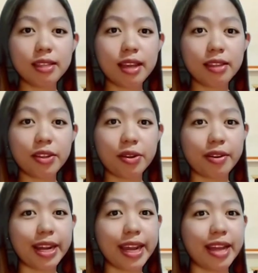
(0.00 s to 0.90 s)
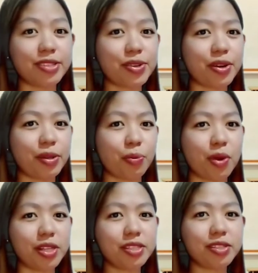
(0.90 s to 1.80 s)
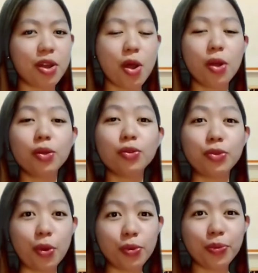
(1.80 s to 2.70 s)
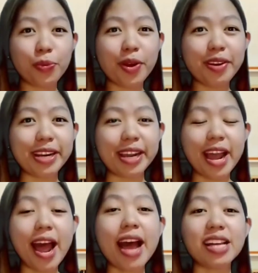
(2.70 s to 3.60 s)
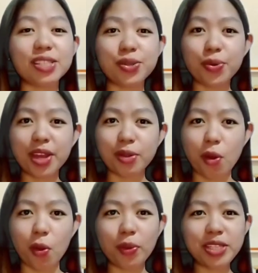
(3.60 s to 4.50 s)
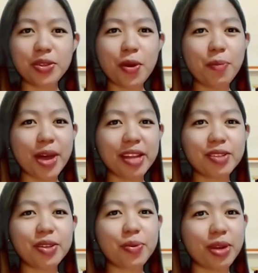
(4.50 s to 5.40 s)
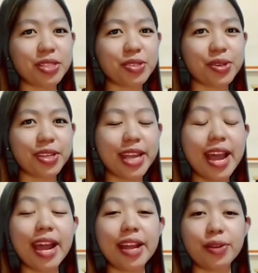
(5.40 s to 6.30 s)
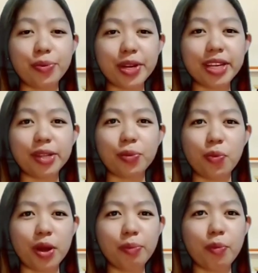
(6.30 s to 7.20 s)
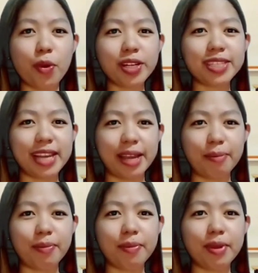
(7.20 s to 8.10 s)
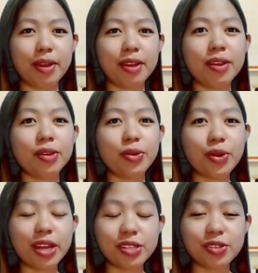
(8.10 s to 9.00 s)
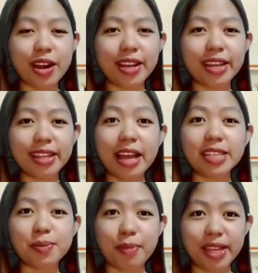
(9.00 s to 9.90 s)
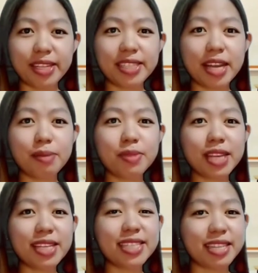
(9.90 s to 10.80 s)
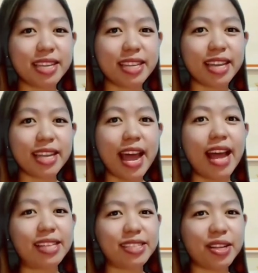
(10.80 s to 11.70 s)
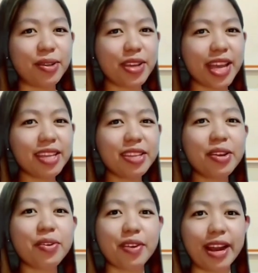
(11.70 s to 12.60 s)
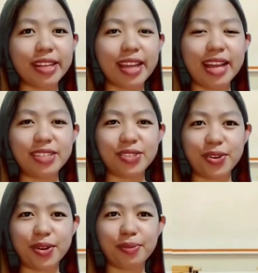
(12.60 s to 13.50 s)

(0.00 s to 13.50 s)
can't get the correct answer at once, don't worry, as you can always go back to the question and read it one more time. You can try it as many times as needed until you get the correct answer.